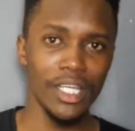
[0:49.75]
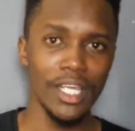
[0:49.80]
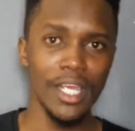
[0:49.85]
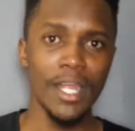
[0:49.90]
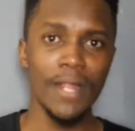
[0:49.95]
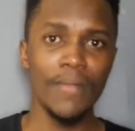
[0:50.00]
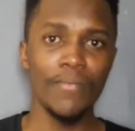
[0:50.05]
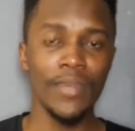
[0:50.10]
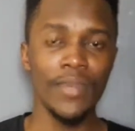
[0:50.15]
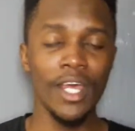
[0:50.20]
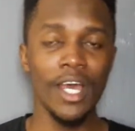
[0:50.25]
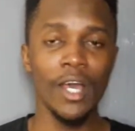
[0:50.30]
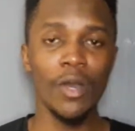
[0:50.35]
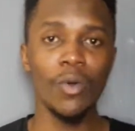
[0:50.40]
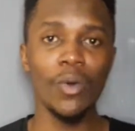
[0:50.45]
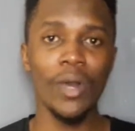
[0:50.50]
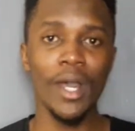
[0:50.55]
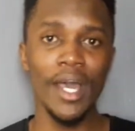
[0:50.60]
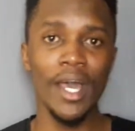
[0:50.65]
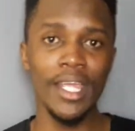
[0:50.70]
Now,
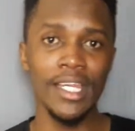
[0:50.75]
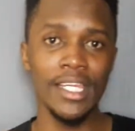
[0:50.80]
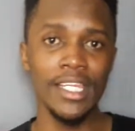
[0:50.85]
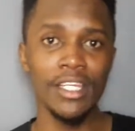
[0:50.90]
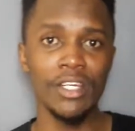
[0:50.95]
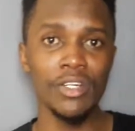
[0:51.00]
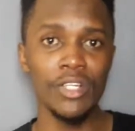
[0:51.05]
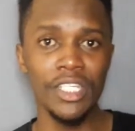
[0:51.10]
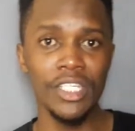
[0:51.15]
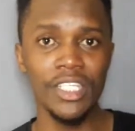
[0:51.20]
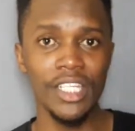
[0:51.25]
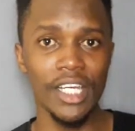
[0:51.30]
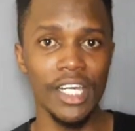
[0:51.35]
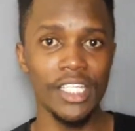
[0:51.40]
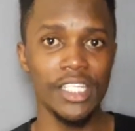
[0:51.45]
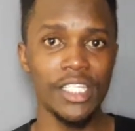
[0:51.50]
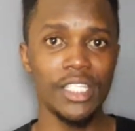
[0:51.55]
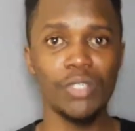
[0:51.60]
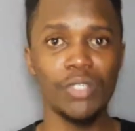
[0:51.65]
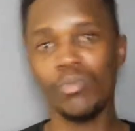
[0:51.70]
I did a
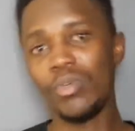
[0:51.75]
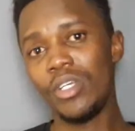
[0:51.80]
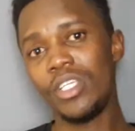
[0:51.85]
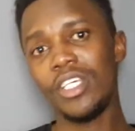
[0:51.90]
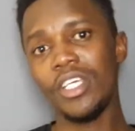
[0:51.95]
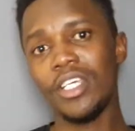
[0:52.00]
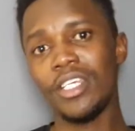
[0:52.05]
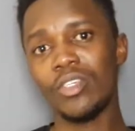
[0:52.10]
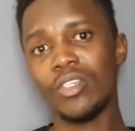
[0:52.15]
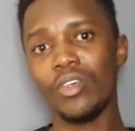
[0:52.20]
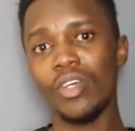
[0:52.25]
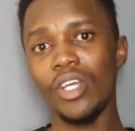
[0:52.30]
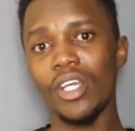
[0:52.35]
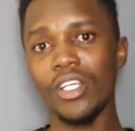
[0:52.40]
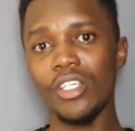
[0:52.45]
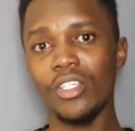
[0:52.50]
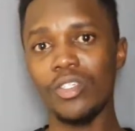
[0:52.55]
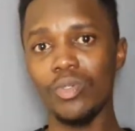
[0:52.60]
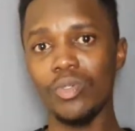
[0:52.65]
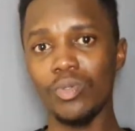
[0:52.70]
research which is going
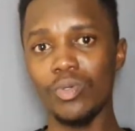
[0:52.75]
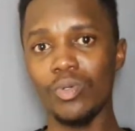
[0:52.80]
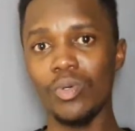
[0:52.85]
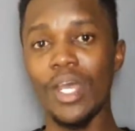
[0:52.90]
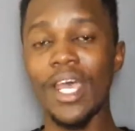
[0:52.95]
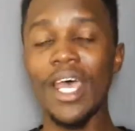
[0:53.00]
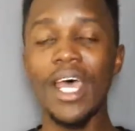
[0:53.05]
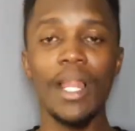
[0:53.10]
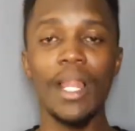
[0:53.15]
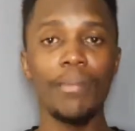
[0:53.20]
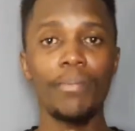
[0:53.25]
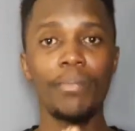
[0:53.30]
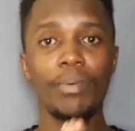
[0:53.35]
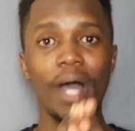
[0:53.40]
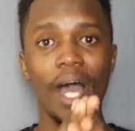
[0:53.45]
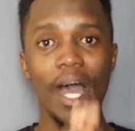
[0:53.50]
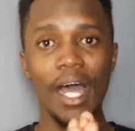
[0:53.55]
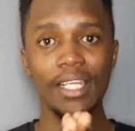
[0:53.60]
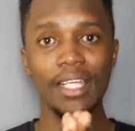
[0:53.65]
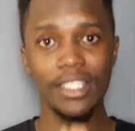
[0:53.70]
to help
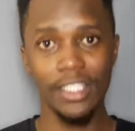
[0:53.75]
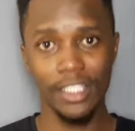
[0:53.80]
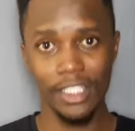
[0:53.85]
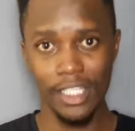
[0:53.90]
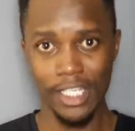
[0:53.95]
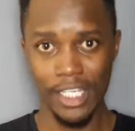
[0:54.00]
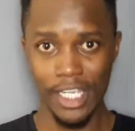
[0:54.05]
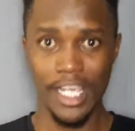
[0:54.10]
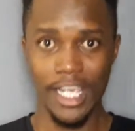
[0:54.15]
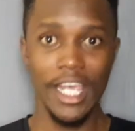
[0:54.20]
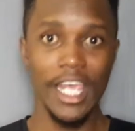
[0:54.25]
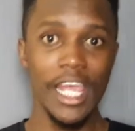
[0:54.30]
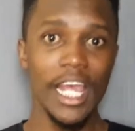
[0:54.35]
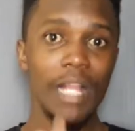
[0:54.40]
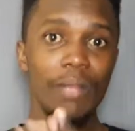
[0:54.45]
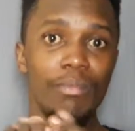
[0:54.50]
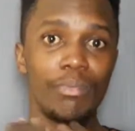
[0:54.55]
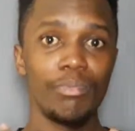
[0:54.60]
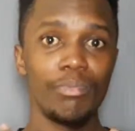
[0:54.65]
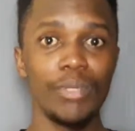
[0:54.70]

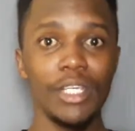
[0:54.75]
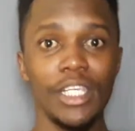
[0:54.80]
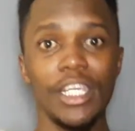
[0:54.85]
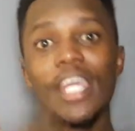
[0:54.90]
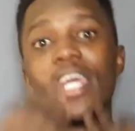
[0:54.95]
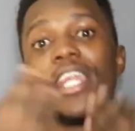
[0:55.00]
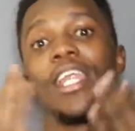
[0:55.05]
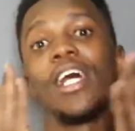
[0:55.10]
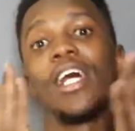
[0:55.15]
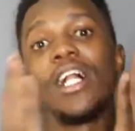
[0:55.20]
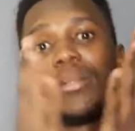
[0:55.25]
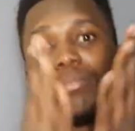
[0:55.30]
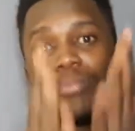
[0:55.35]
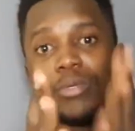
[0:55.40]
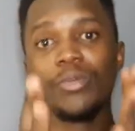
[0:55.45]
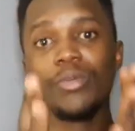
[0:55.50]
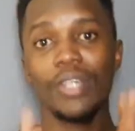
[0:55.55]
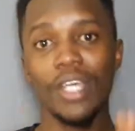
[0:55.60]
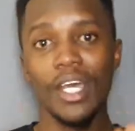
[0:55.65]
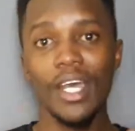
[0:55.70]
me and help you
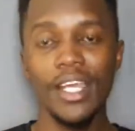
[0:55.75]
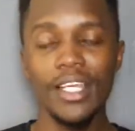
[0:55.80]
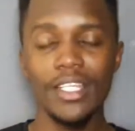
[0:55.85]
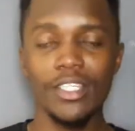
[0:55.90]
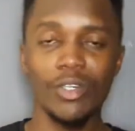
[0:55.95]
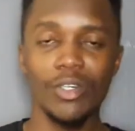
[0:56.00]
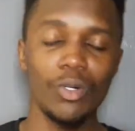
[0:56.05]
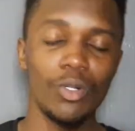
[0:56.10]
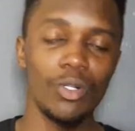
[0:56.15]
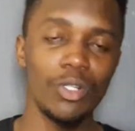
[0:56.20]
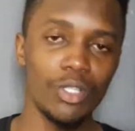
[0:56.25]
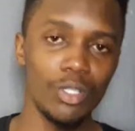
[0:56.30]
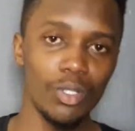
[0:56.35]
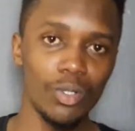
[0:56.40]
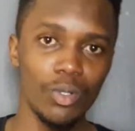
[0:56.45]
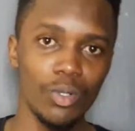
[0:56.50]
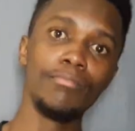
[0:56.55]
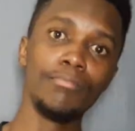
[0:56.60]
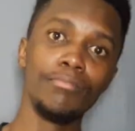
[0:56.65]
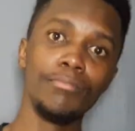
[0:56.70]
guys
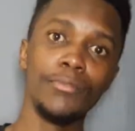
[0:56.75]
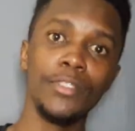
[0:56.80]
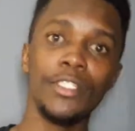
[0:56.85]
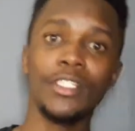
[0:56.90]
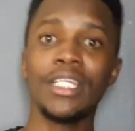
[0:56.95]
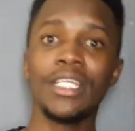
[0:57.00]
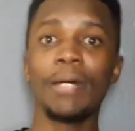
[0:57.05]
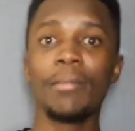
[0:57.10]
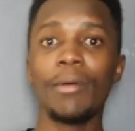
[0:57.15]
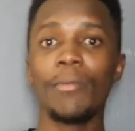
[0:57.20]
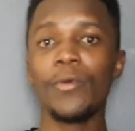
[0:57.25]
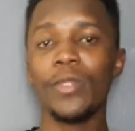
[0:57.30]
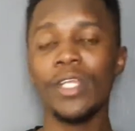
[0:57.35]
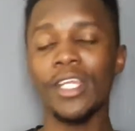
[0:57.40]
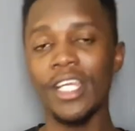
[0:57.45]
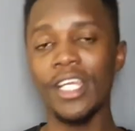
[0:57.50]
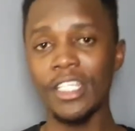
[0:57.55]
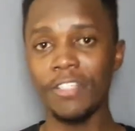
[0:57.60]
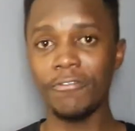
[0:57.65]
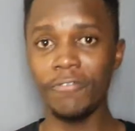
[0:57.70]
also just come up with a nice
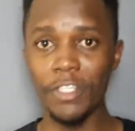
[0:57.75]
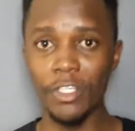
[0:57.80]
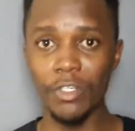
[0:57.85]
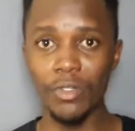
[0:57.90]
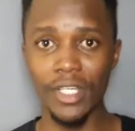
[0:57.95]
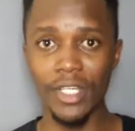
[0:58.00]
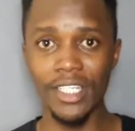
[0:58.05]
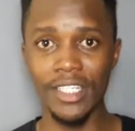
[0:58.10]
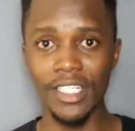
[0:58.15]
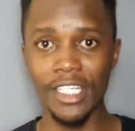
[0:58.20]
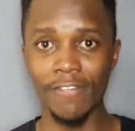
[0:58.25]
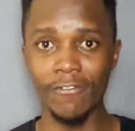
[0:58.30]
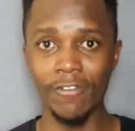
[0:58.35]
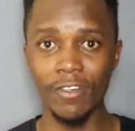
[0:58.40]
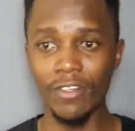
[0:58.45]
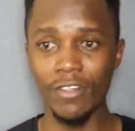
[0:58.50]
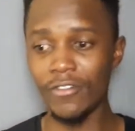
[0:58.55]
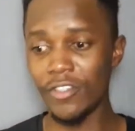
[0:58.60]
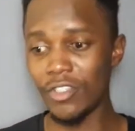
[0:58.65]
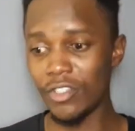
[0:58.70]
video that involves
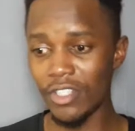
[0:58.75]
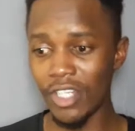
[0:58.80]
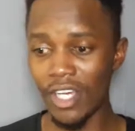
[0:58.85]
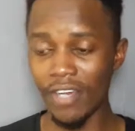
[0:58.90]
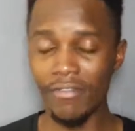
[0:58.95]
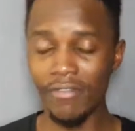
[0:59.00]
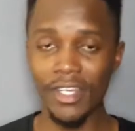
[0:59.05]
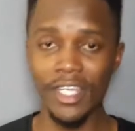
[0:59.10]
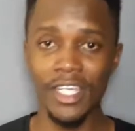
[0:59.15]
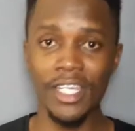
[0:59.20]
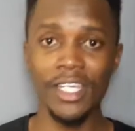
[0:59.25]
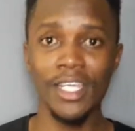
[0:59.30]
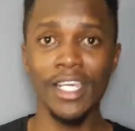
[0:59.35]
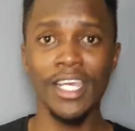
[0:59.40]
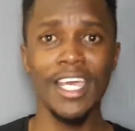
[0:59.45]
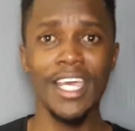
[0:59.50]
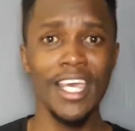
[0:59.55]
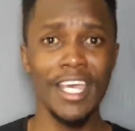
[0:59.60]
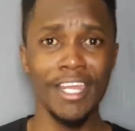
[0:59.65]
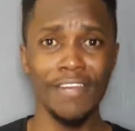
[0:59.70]
you traveling
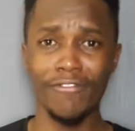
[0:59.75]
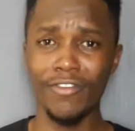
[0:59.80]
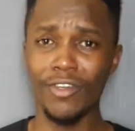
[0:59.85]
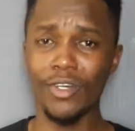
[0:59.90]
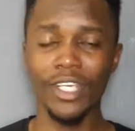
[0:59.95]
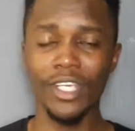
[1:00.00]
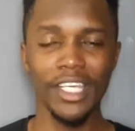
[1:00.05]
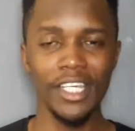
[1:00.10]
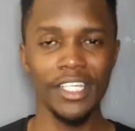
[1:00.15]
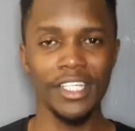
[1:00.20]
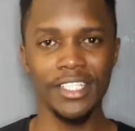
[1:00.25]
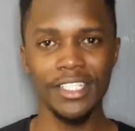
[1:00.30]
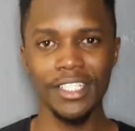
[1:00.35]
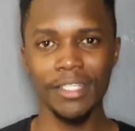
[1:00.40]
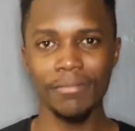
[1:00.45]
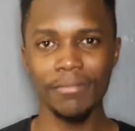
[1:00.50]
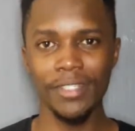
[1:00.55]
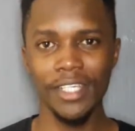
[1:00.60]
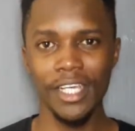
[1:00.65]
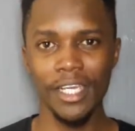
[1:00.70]
and vlogging at the same
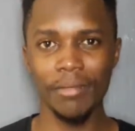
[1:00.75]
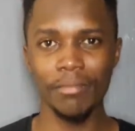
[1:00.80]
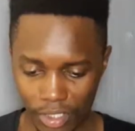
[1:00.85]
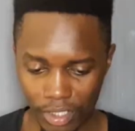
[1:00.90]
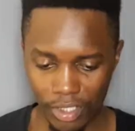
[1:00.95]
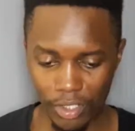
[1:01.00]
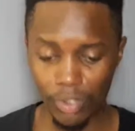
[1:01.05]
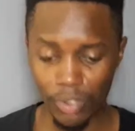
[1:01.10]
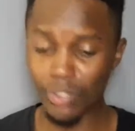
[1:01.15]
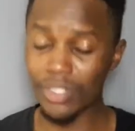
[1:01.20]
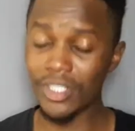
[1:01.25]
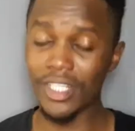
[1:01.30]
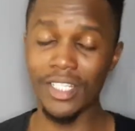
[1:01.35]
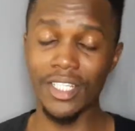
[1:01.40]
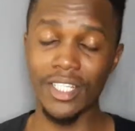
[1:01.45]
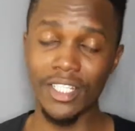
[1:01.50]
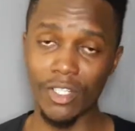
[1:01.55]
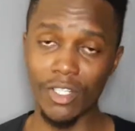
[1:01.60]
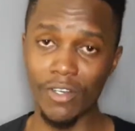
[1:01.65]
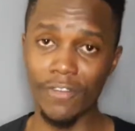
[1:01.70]
time. So to start us
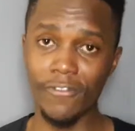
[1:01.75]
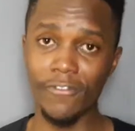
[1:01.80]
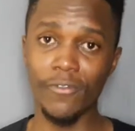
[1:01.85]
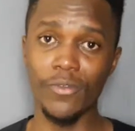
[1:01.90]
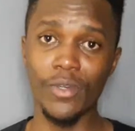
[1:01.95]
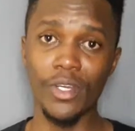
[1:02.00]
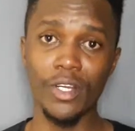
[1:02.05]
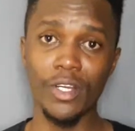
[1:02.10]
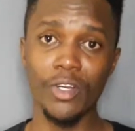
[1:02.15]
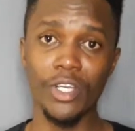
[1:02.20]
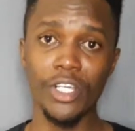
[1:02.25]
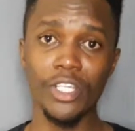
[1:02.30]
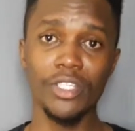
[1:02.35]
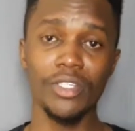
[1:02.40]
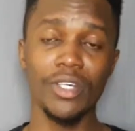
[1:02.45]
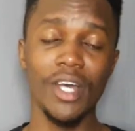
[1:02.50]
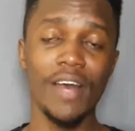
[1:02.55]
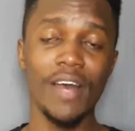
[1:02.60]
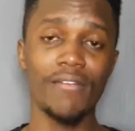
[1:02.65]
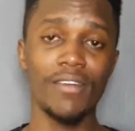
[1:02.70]
off, we are going to
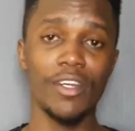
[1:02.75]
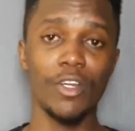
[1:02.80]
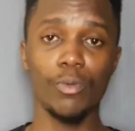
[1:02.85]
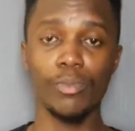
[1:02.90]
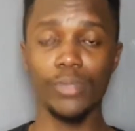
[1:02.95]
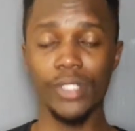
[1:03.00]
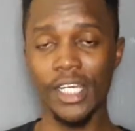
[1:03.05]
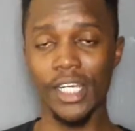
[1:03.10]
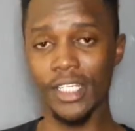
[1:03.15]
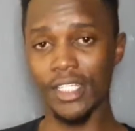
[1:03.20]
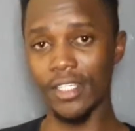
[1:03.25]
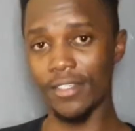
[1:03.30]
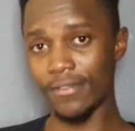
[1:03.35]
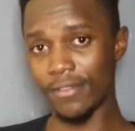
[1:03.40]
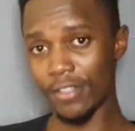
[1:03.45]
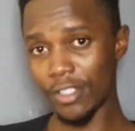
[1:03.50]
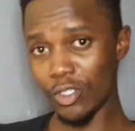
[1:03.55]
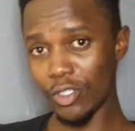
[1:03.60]
have an objective. So the